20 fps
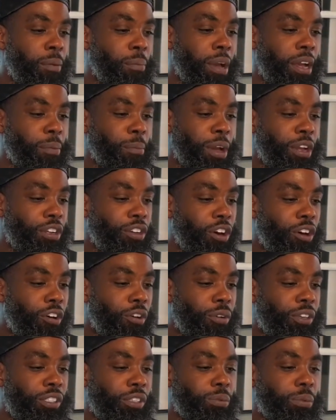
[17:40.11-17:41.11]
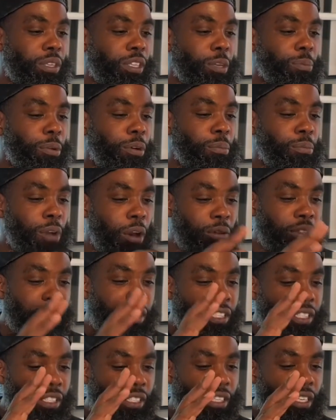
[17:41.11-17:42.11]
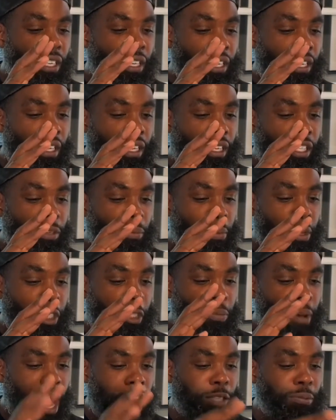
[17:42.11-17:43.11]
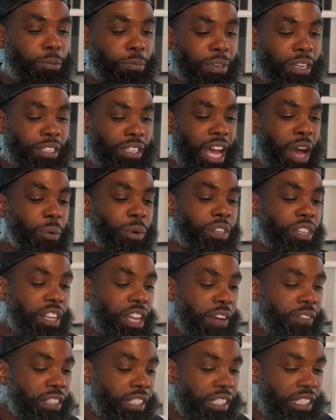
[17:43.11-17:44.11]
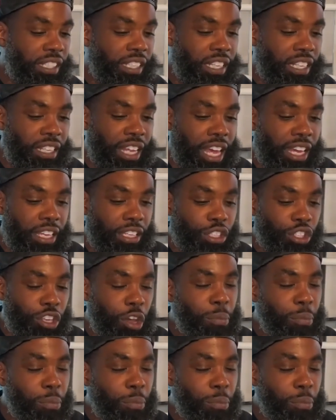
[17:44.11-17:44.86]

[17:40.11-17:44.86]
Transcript: My goal is to really promote this as much as possible because I would love to see like it's so